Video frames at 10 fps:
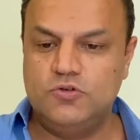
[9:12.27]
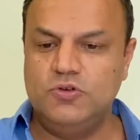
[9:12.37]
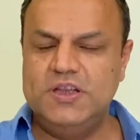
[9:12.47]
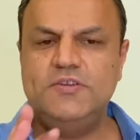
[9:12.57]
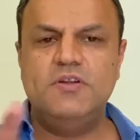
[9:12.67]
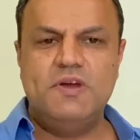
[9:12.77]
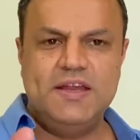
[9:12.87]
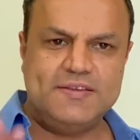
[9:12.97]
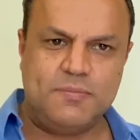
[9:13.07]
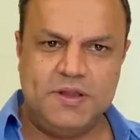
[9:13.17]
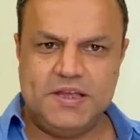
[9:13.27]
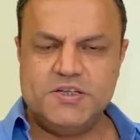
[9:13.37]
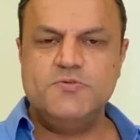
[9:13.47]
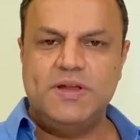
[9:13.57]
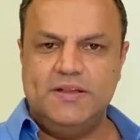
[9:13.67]
So these are the various
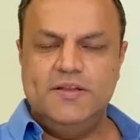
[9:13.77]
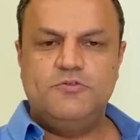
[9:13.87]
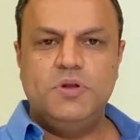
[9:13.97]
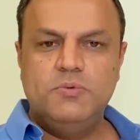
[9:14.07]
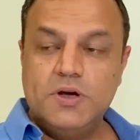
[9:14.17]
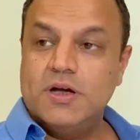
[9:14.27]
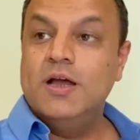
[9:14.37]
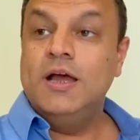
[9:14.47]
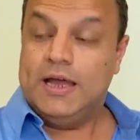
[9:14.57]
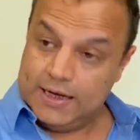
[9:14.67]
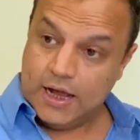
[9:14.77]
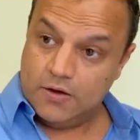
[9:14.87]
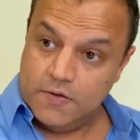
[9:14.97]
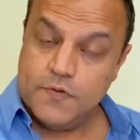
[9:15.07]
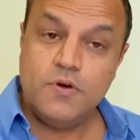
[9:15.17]
applications where this will work. Now,
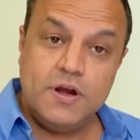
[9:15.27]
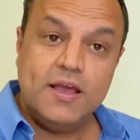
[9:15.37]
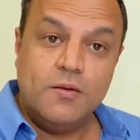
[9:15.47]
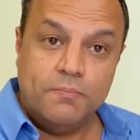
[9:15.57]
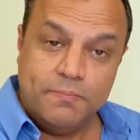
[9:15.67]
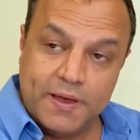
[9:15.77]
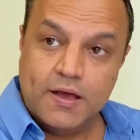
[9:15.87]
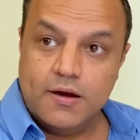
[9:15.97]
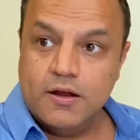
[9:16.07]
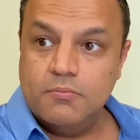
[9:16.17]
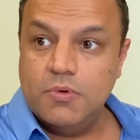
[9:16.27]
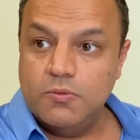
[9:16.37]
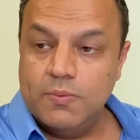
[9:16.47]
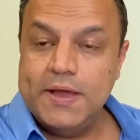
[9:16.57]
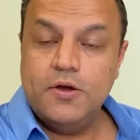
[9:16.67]
if you want to take a bigger
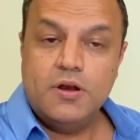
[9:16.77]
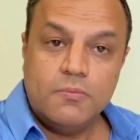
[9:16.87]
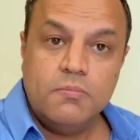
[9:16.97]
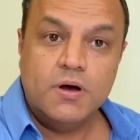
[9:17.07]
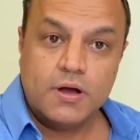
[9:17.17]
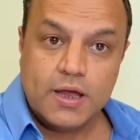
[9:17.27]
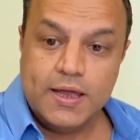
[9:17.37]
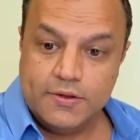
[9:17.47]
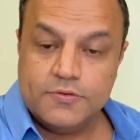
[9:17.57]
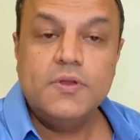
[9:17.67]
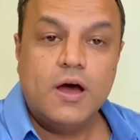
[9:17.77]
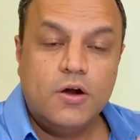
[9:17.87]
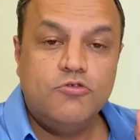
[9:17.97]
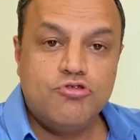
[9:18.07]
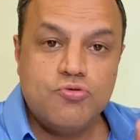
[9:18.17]
number where your number is a
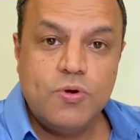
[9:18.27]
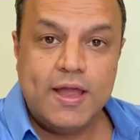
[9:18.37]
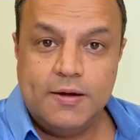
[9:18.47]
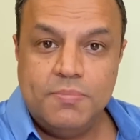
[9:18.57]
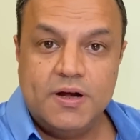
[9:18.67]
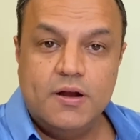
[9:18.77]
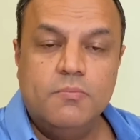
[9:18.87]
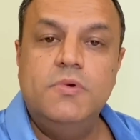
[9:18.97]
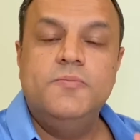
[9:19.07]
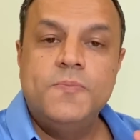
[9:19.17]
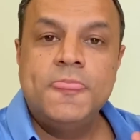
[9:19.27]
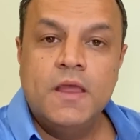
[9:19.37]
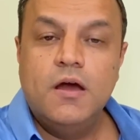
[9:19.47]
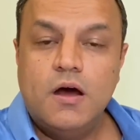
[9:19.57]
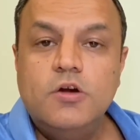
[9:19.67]
true 8-bit number,
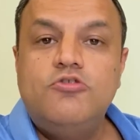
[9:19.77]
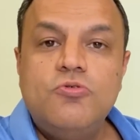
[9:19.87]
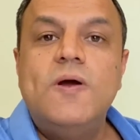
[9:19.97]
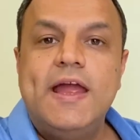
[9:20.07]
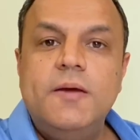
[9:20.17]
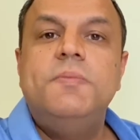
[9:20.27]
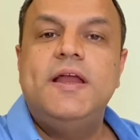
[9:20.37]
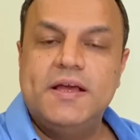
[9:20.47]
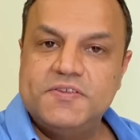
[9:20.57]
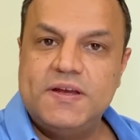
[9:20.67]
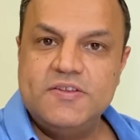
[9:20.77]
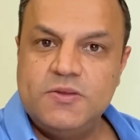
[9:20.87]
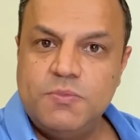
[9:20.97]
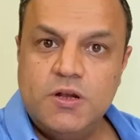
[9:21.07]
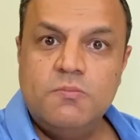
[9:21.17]
a true 8-bit
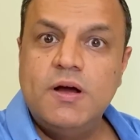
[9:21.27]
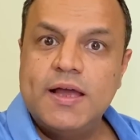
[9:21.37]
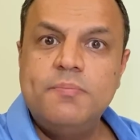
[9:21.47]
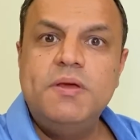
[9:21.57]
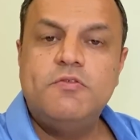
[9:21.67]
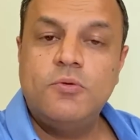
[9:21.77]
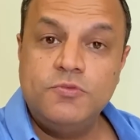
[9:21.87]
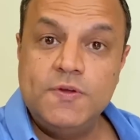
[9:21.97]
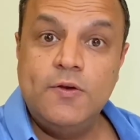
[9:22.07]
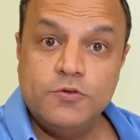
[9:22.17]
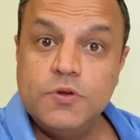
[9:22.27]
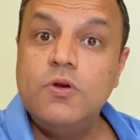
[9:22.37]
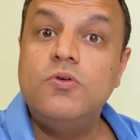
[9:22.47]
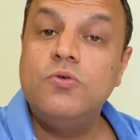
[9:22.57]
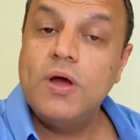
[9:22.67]
hexadecimal number can be from 00
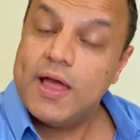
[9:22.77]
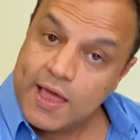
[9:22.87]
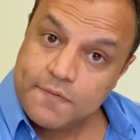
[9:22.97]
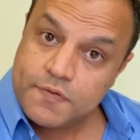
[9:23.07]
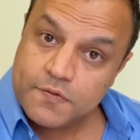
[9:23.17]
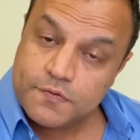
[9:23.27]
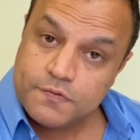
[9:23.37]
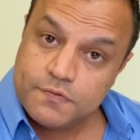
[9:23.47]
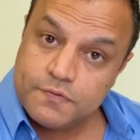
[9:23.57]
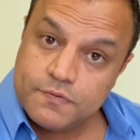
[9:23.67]
to FF.